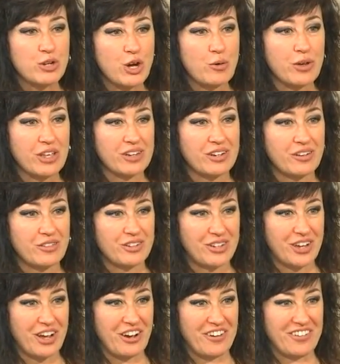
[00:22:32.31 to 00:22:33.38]
know what you don't
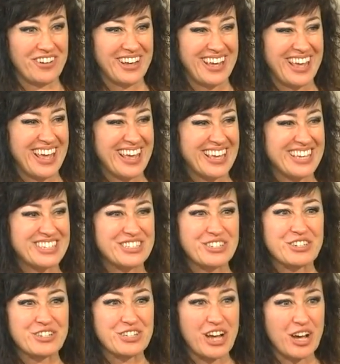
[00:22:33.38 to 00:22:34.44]
know until
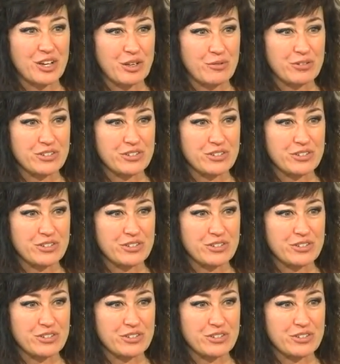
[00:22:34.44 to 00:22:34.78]
you're talking with